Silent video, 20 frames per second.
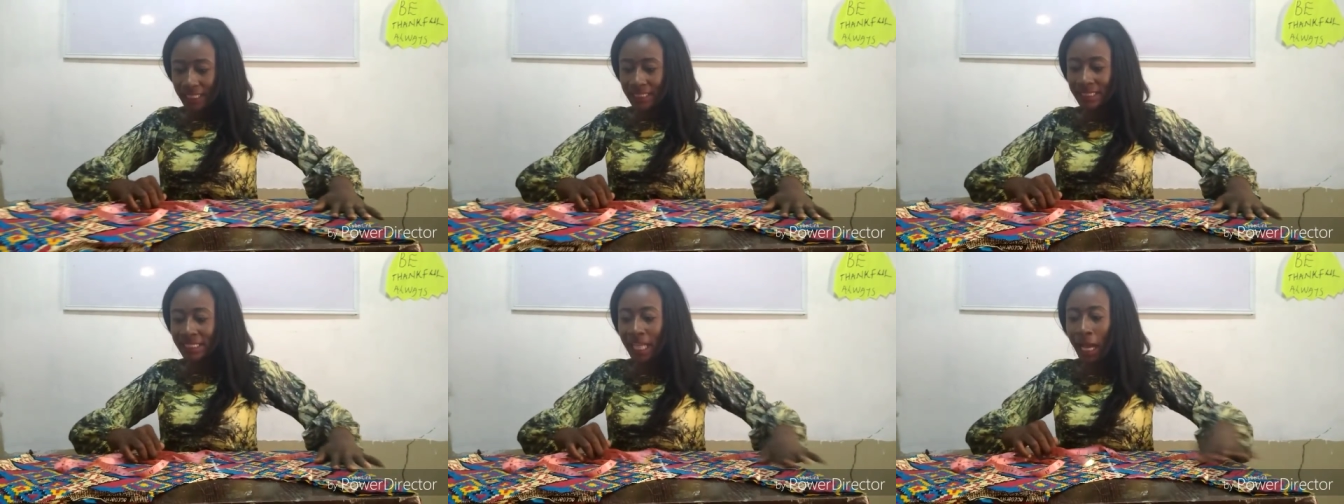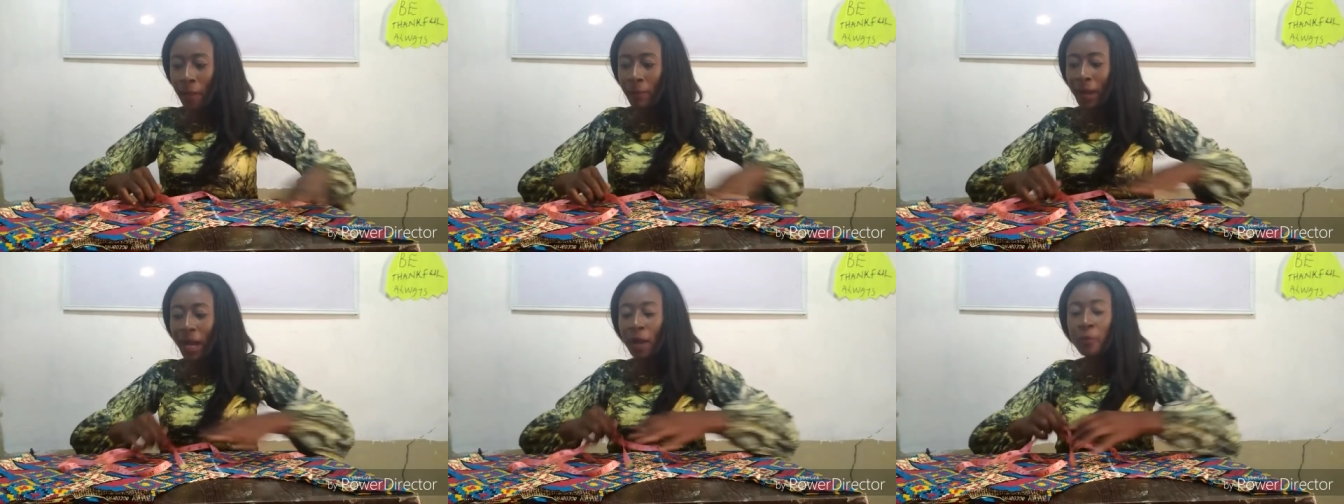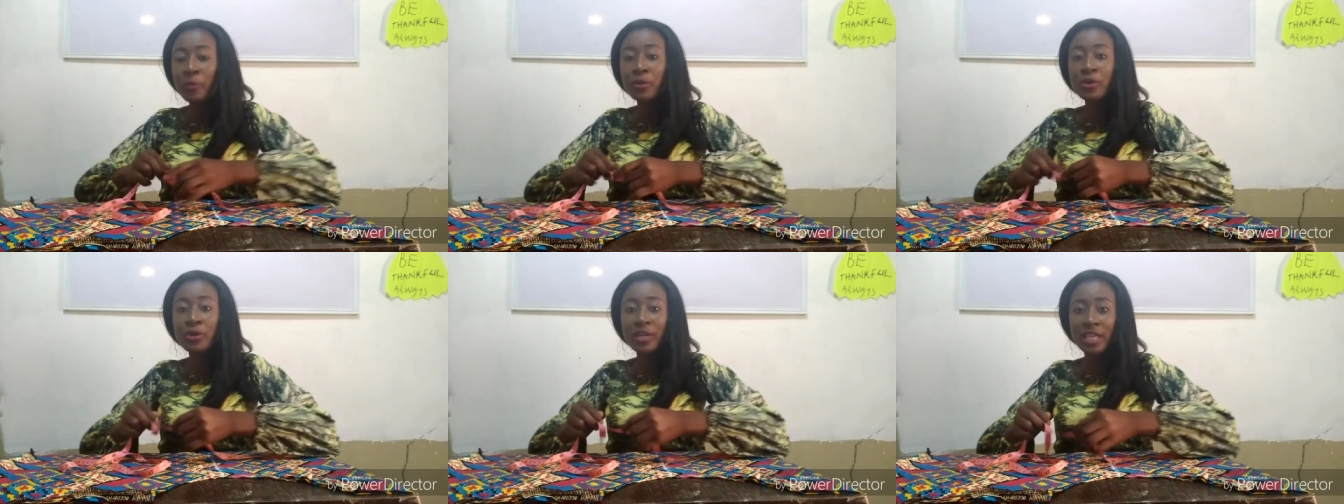Now
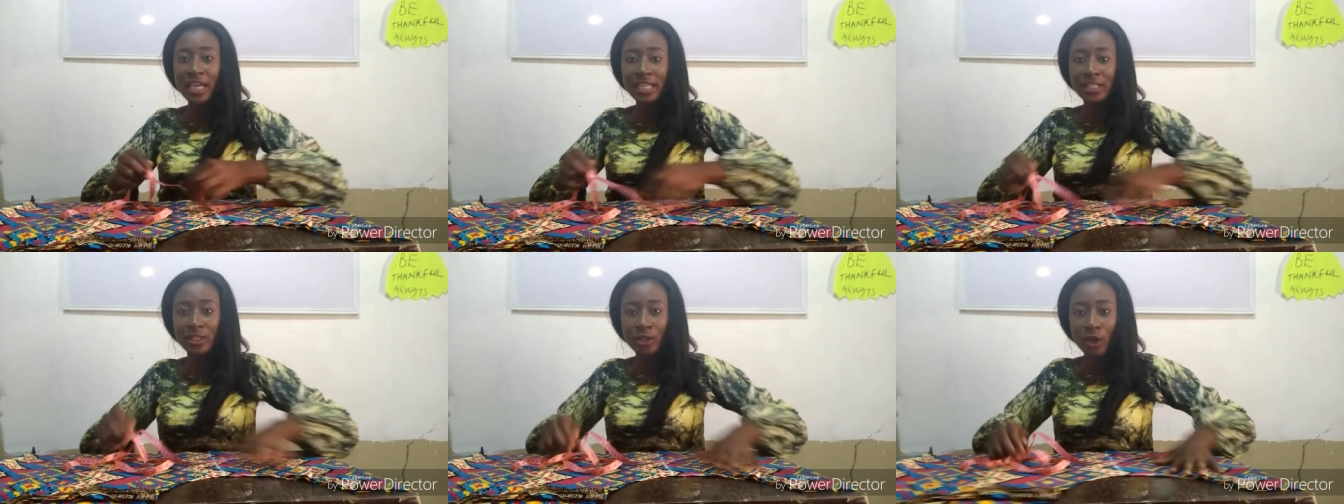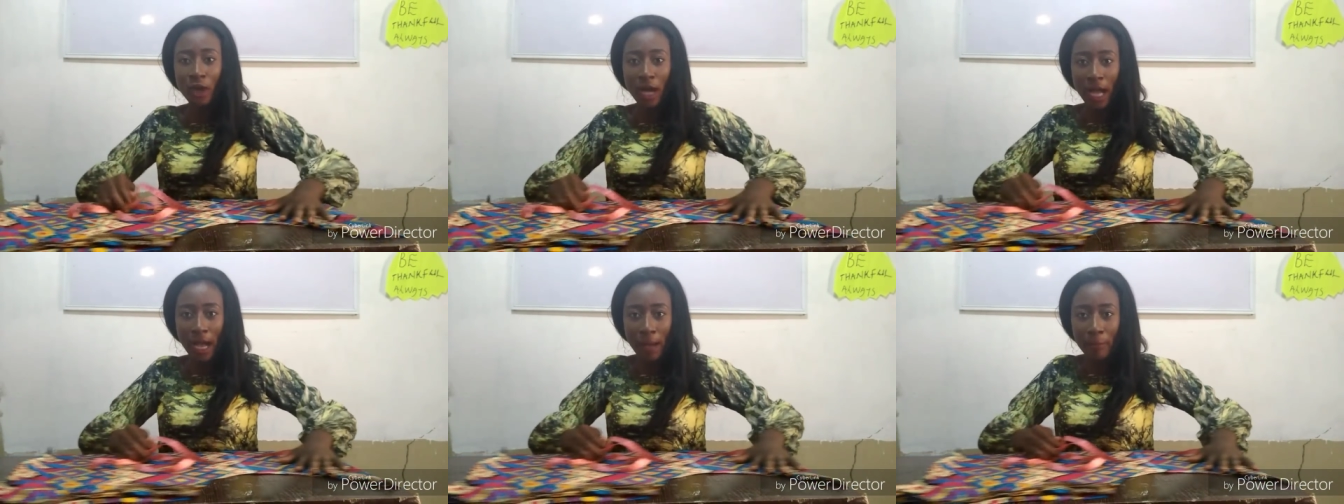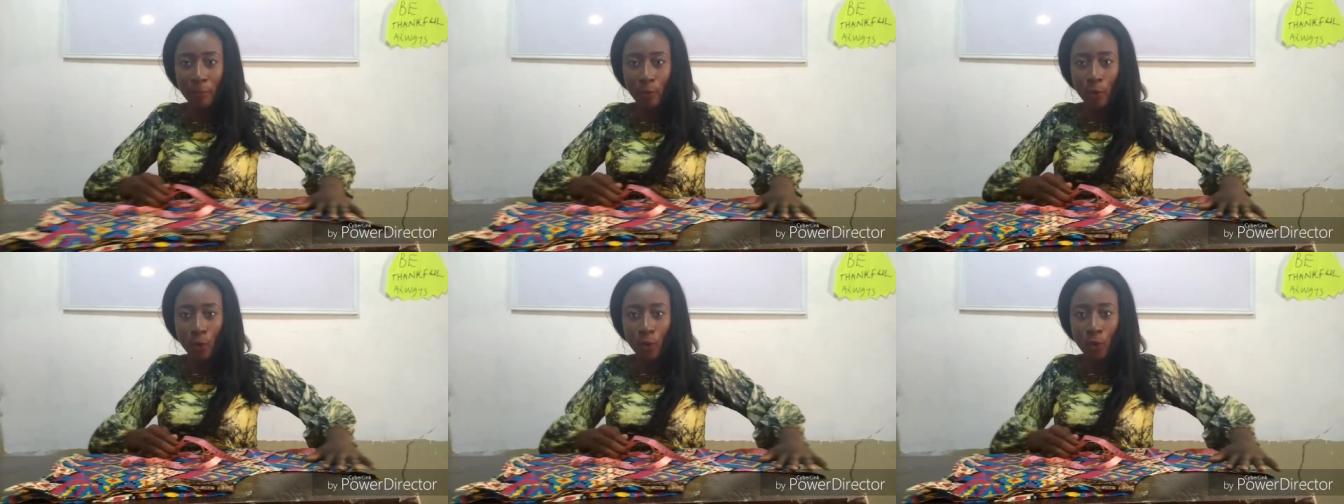how will you get your
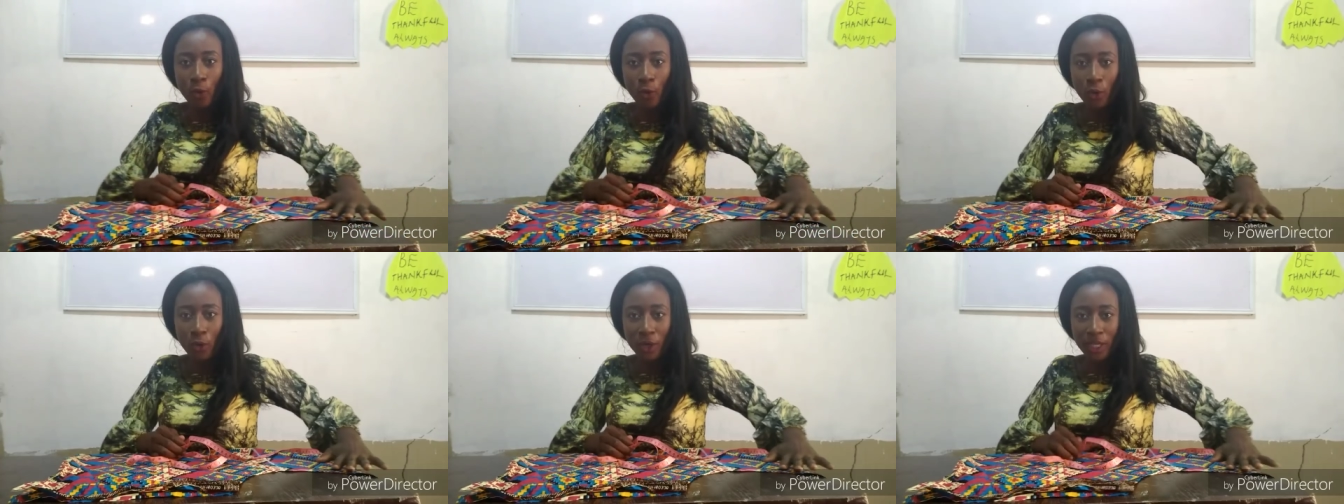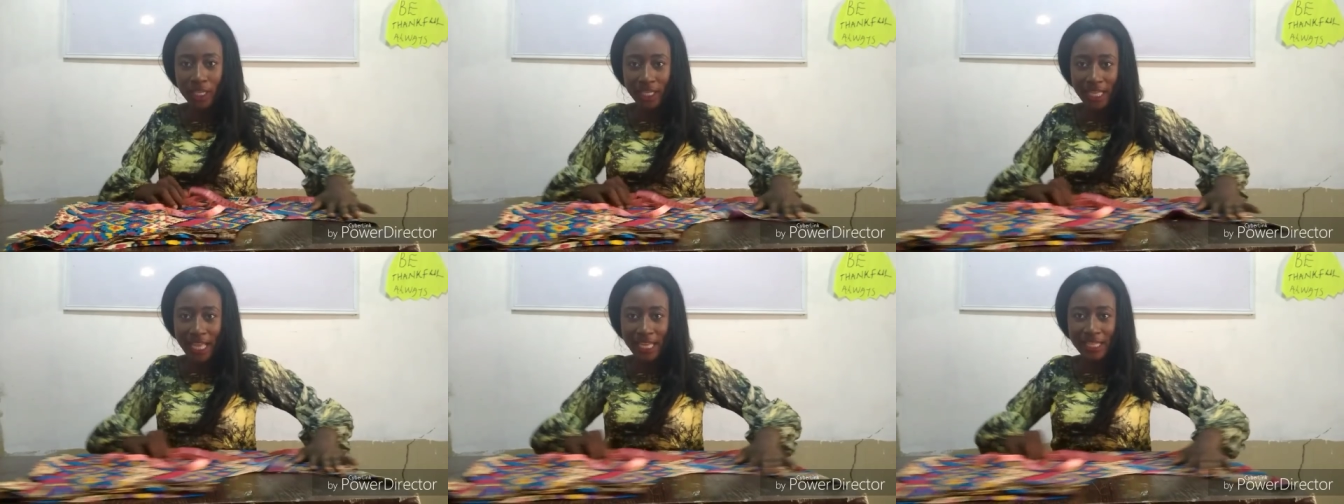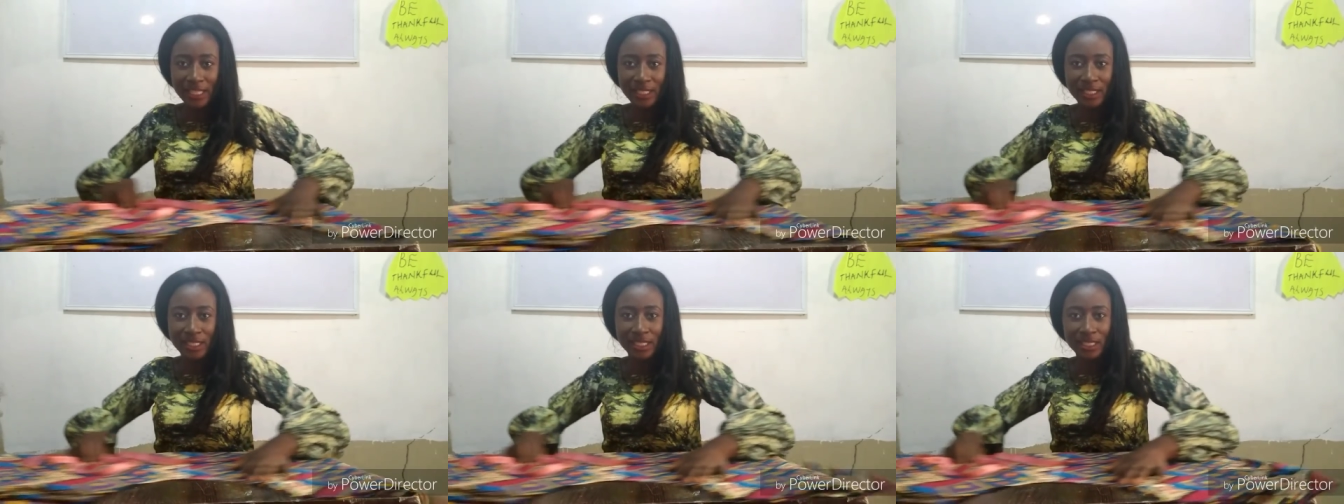armhole? Okay, that
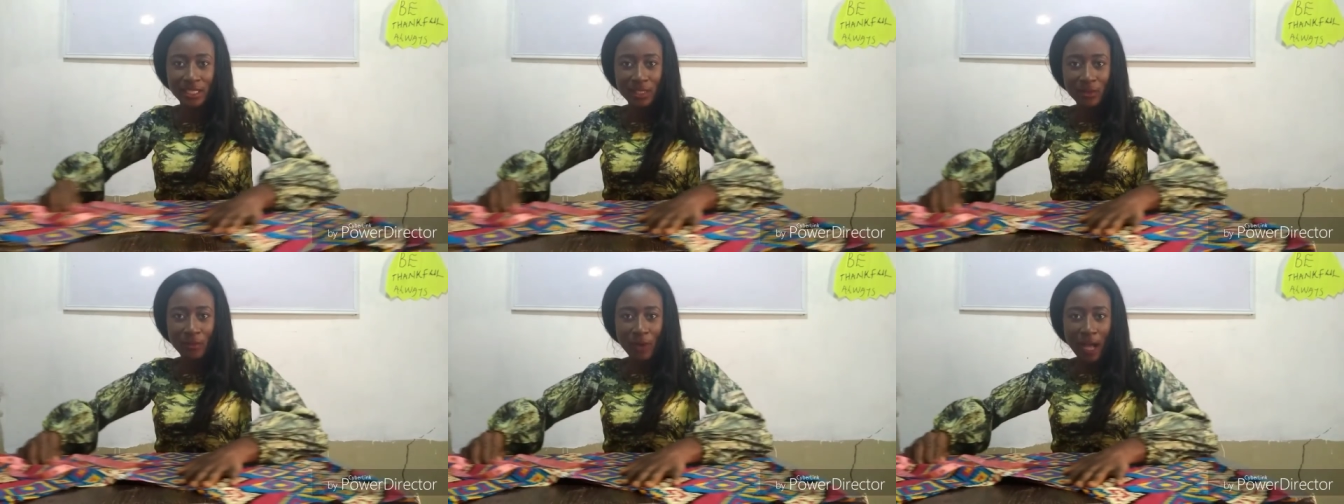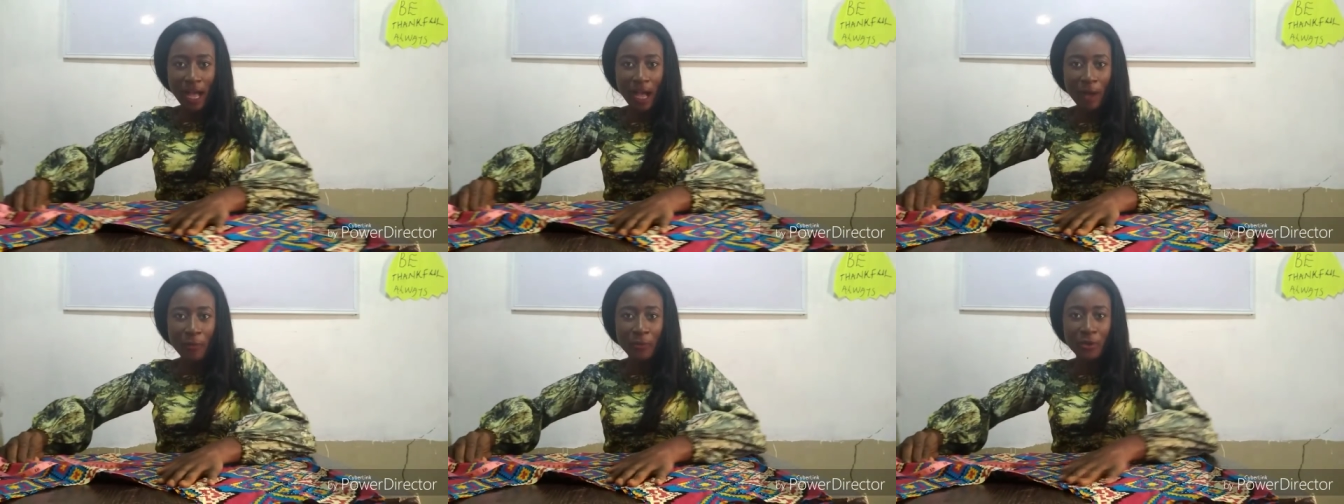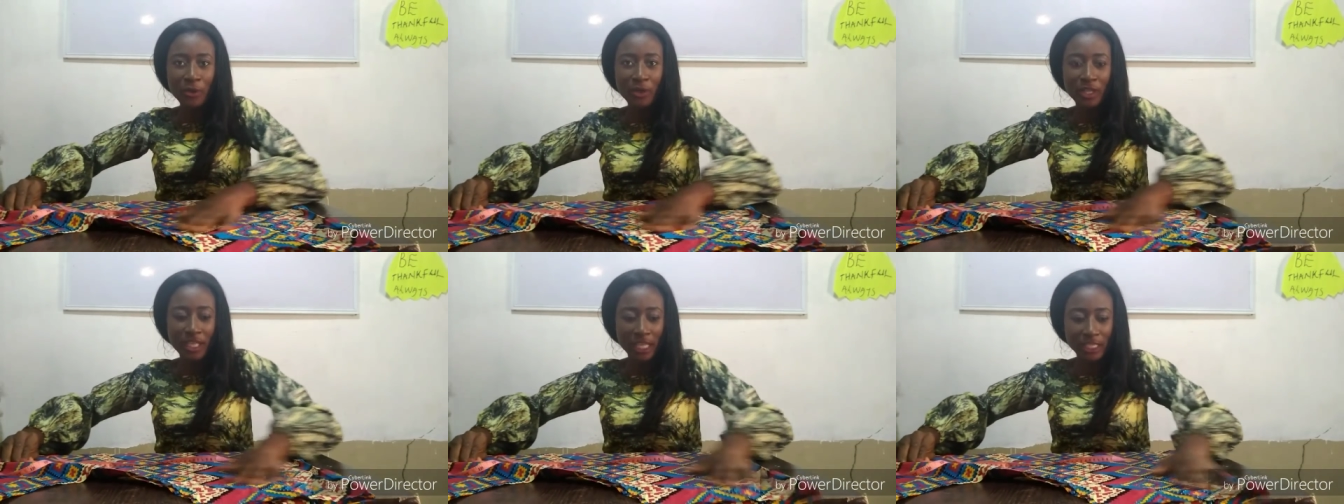is how will
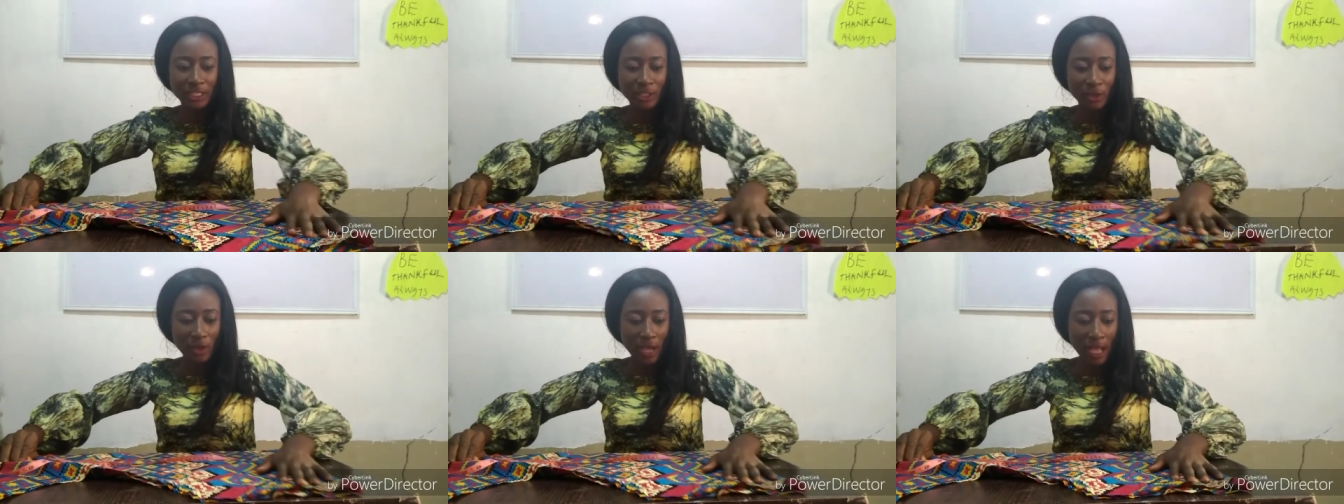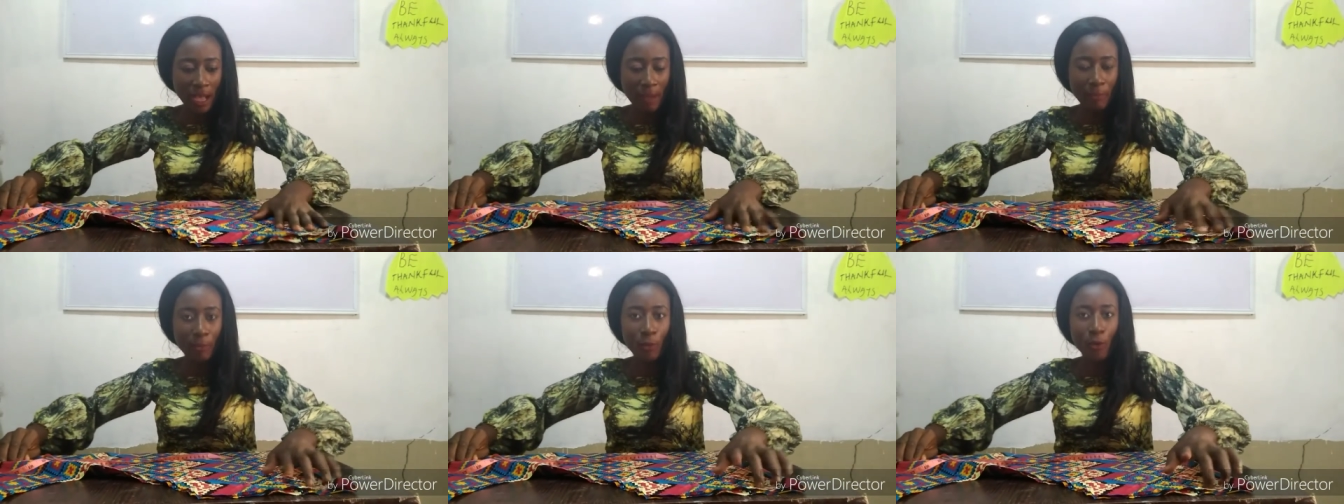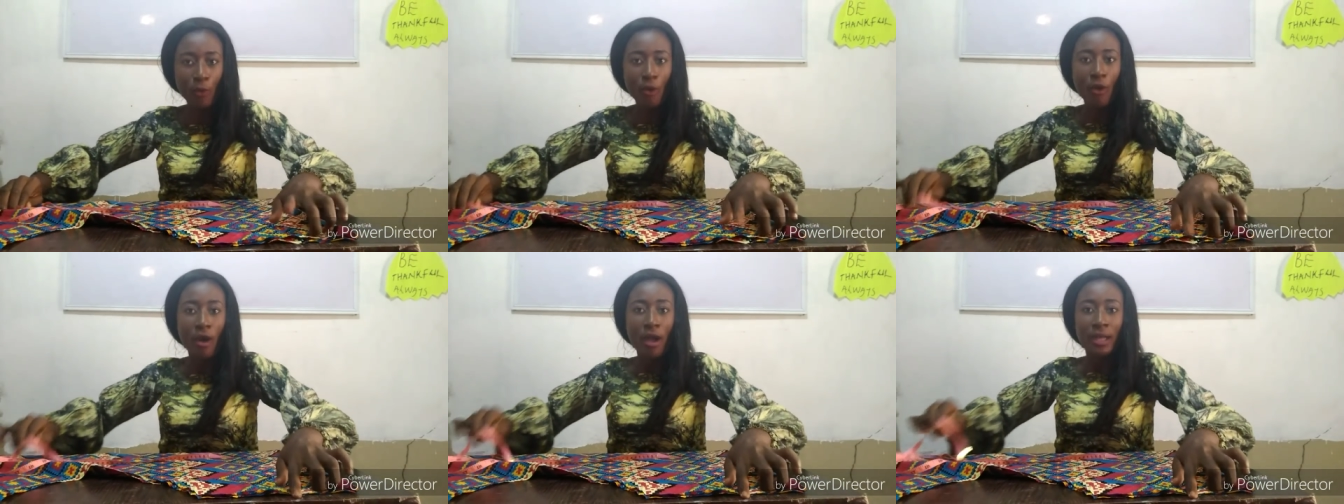you get your
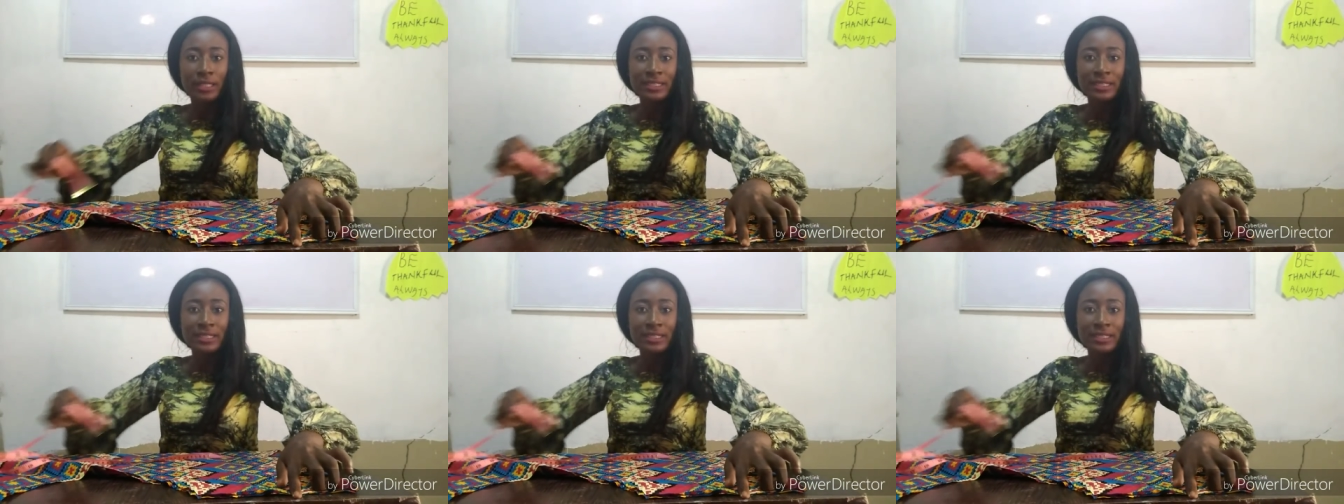armhole.